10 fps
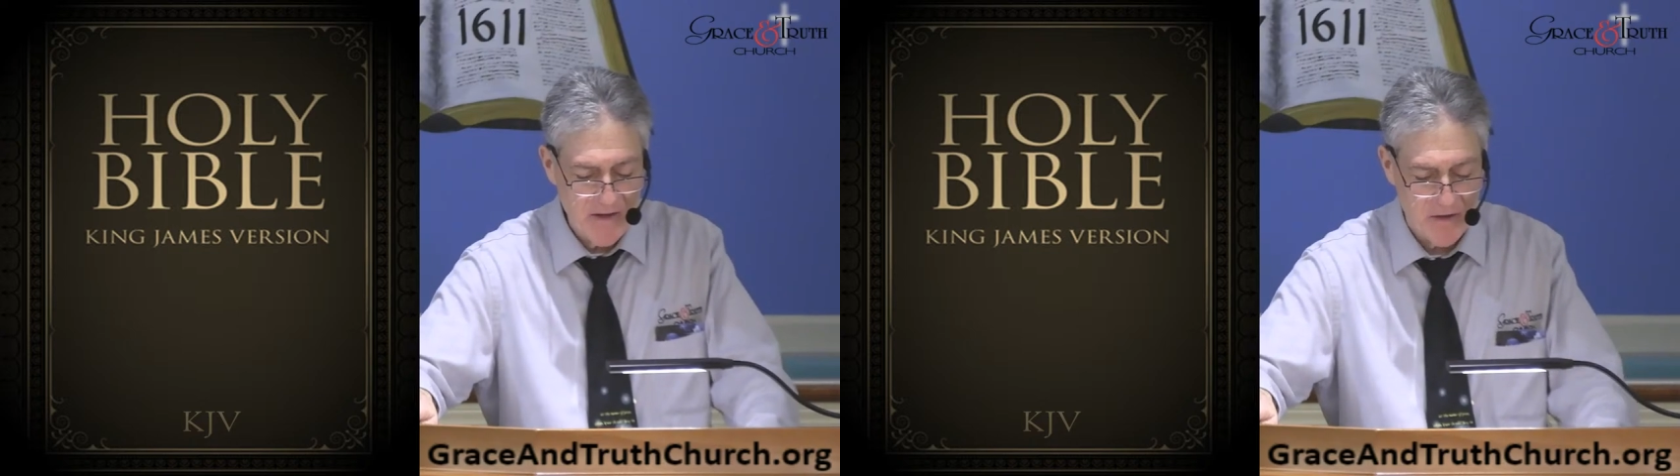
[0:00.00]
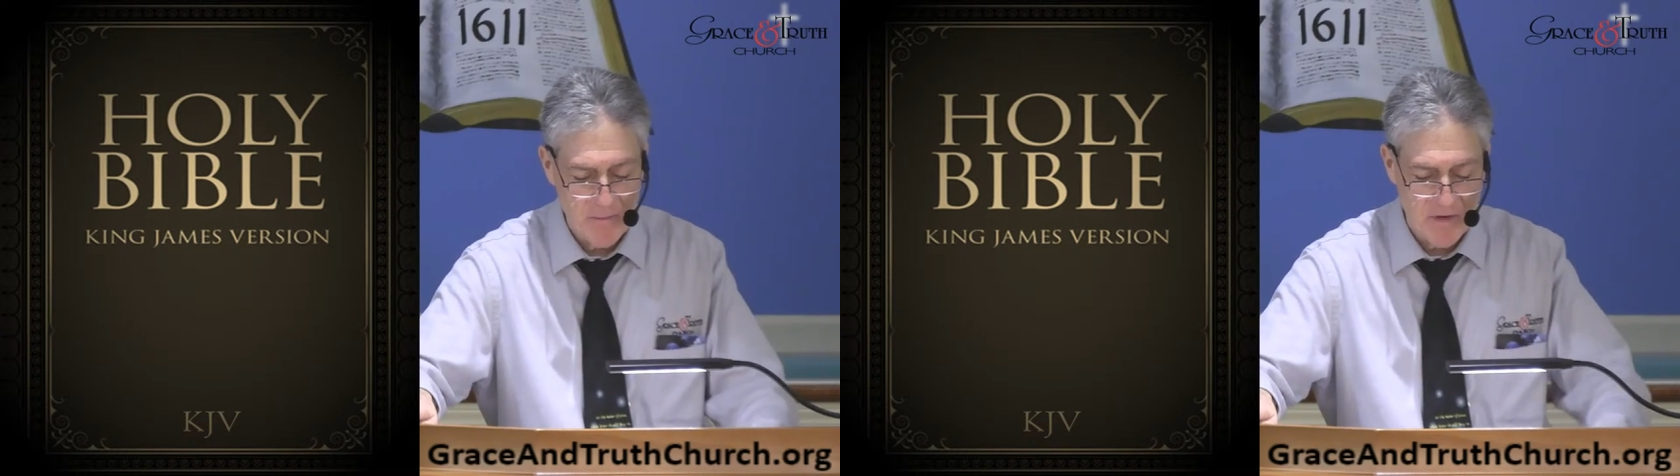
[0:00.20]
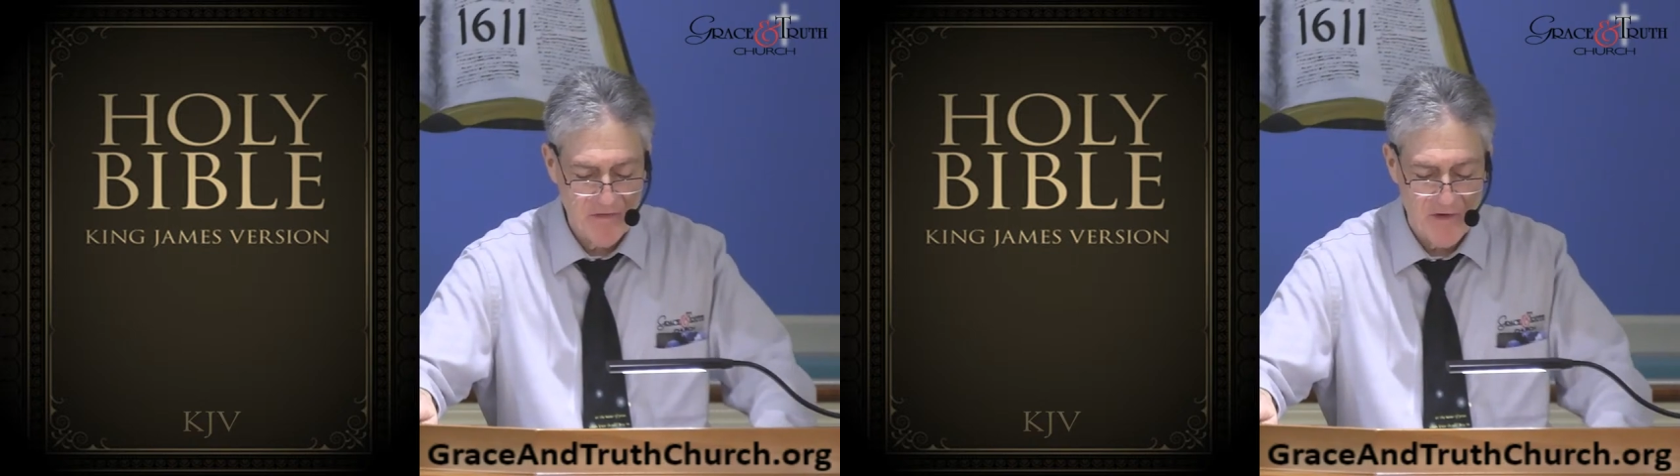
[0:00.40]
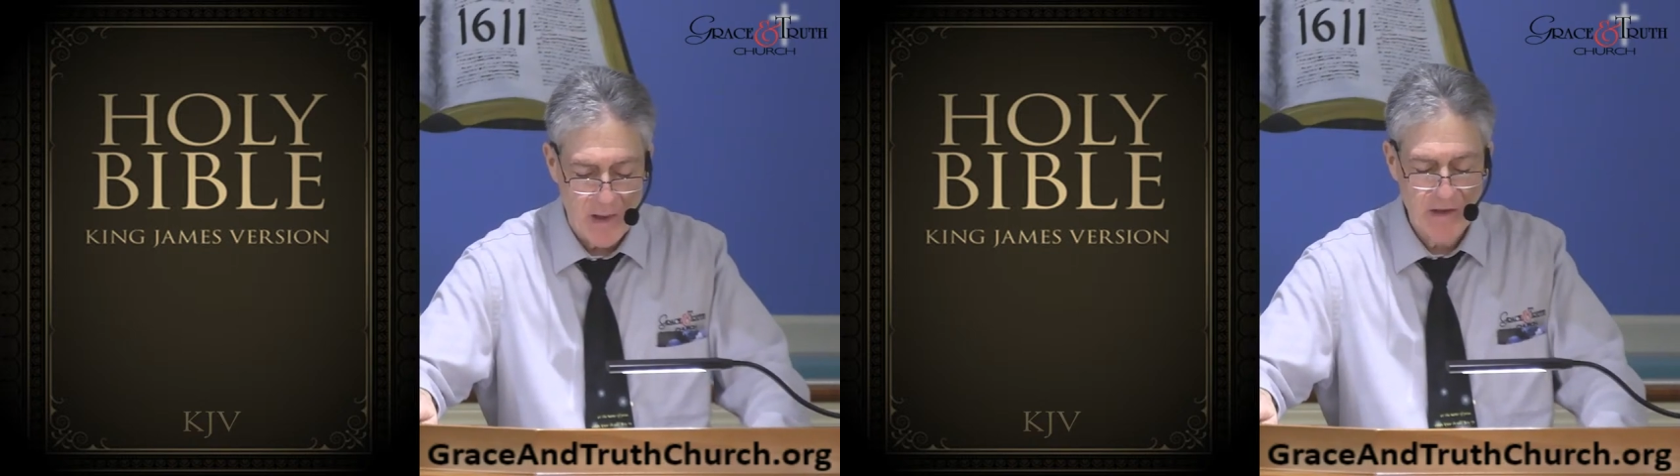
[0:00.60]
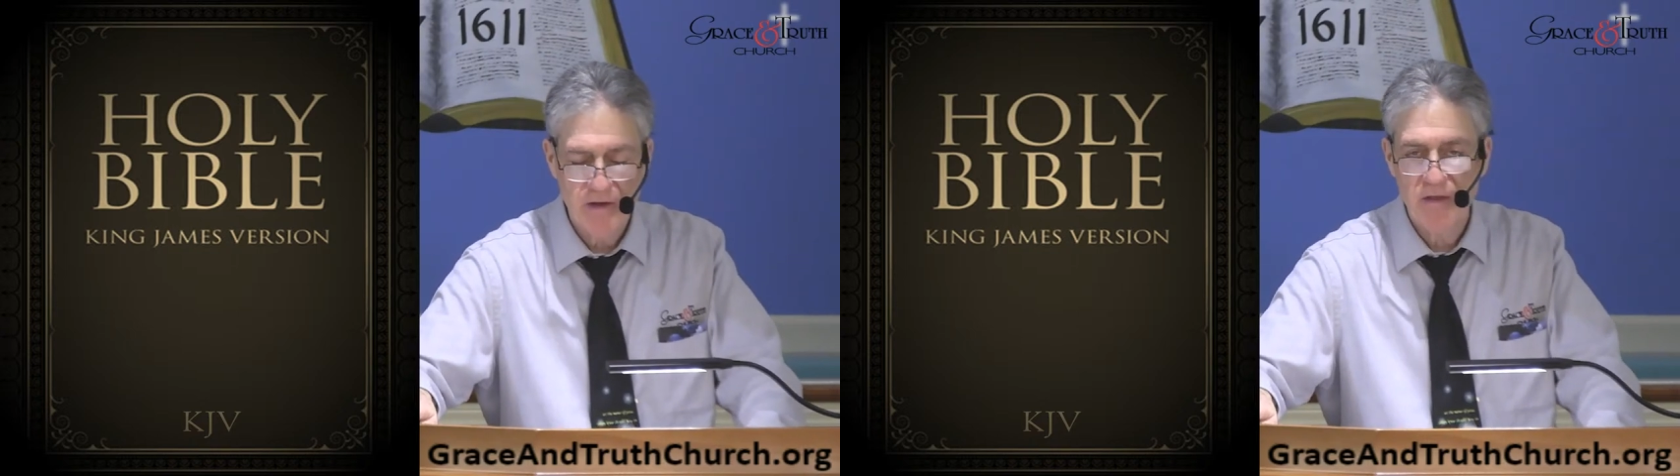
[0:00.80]
they'll both
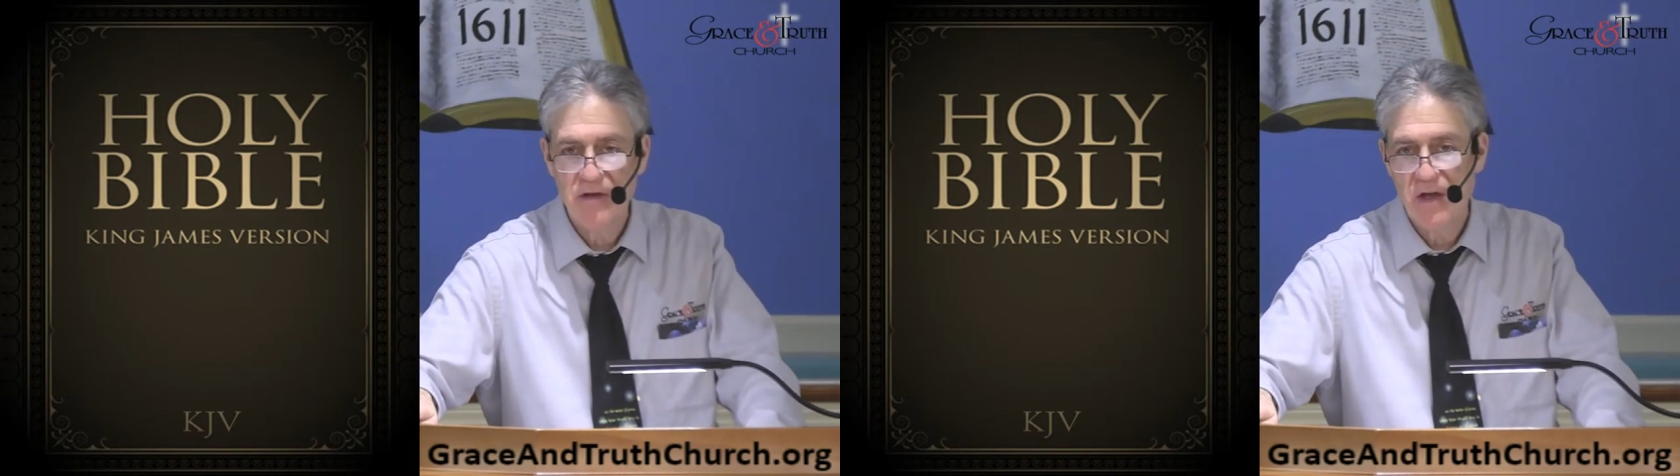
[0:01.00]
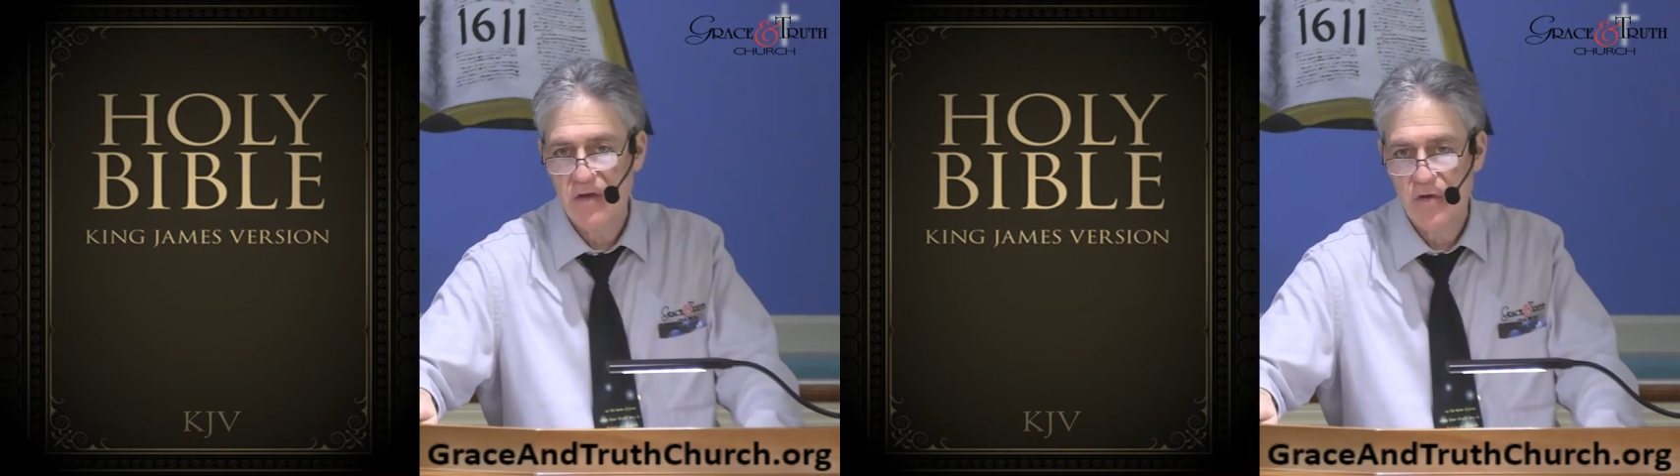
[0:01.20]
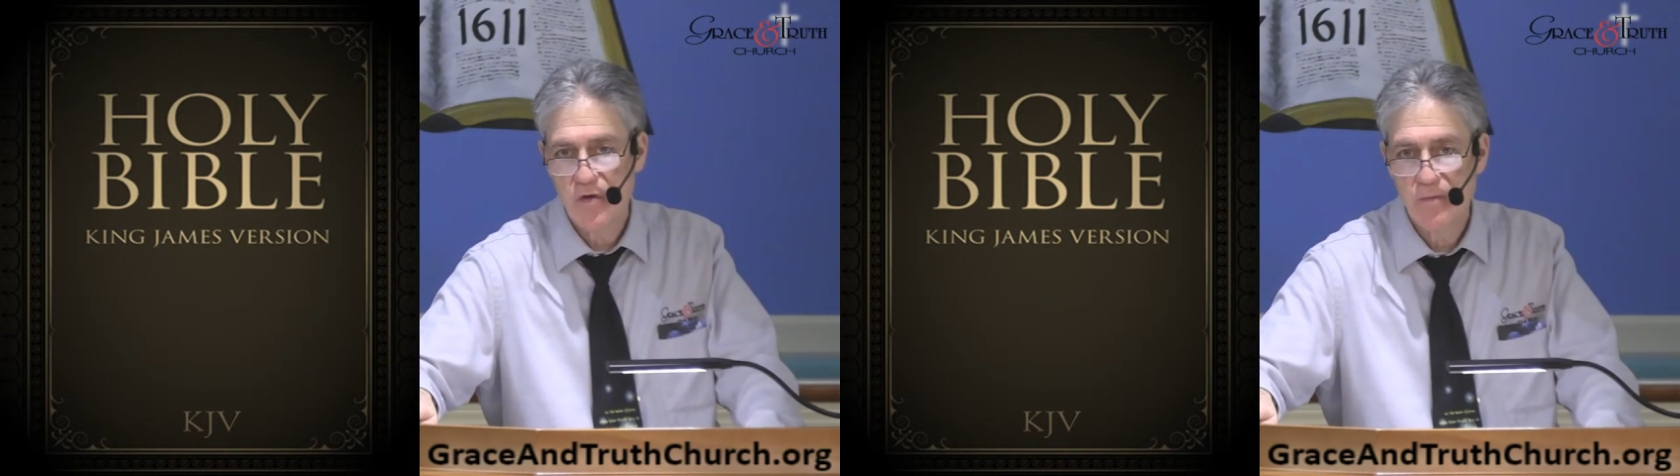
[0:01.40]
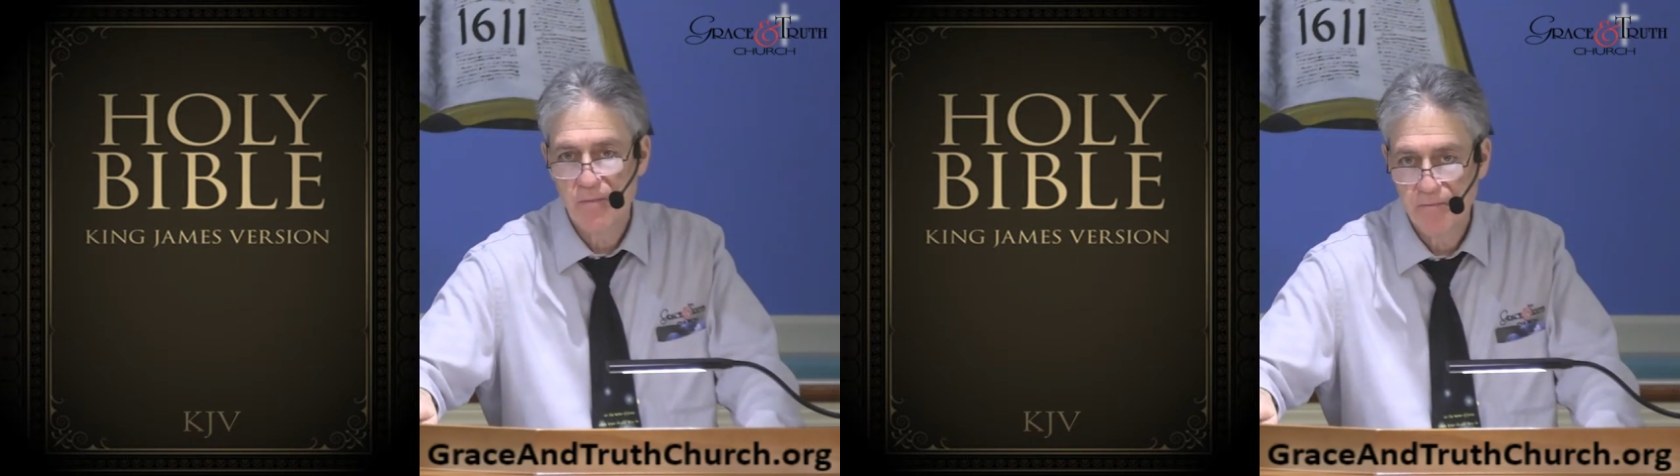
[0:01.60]
fall into the ditch.